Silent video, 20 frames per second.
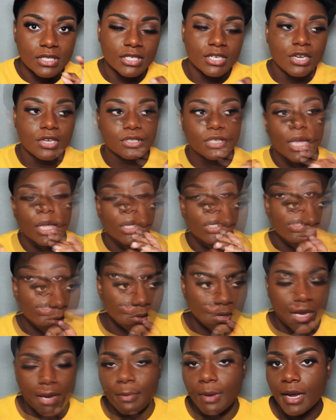and there's like a
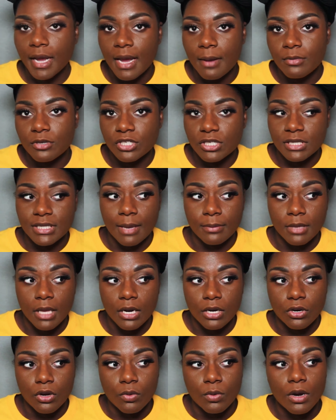neutral. Okay, my camera just stopped
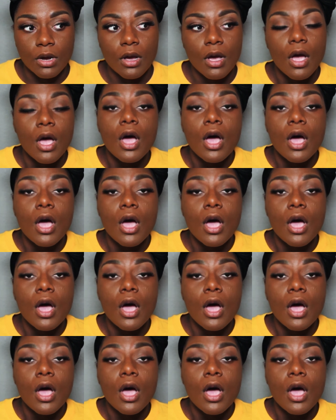out of nowhere.